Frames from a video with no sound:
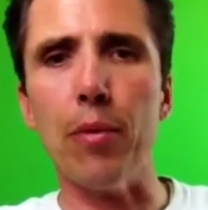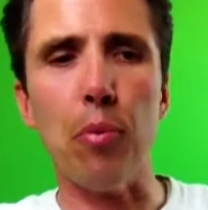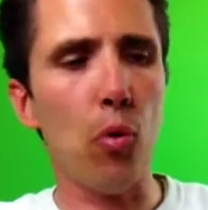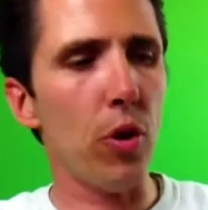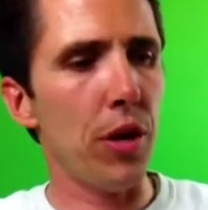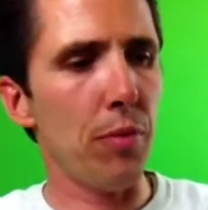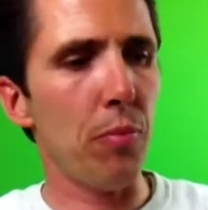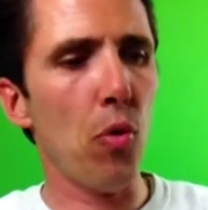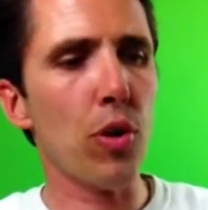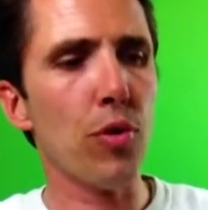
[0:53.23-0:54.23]

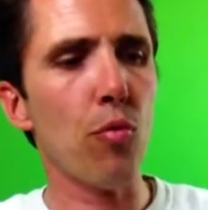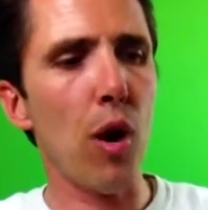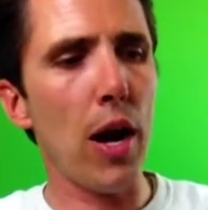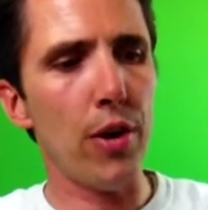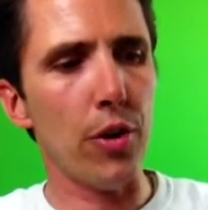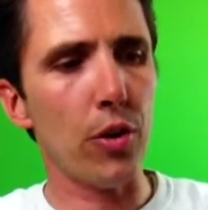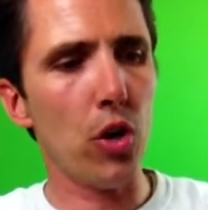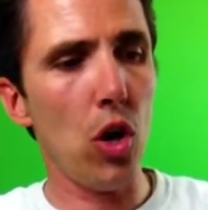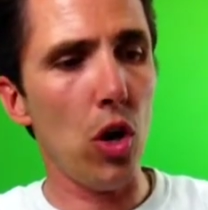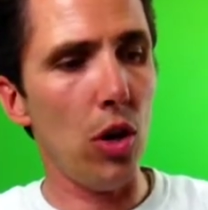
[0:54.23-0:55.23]
important rider
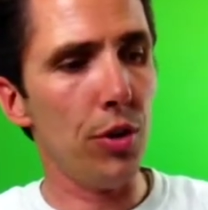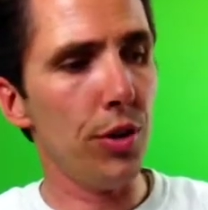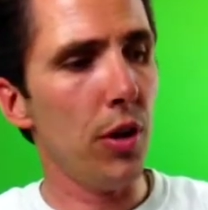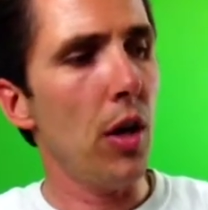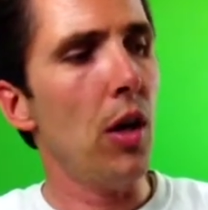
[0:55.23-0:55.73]
called